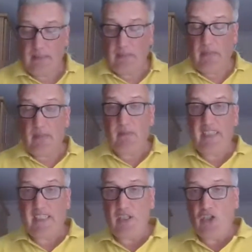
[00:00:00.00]

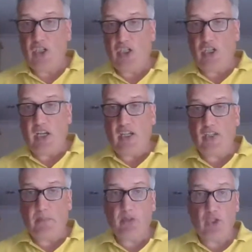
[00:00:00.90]
McVitie's ginger
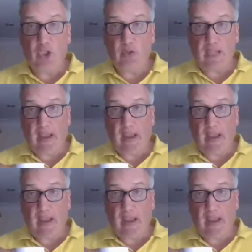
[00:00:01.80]
nuts are produced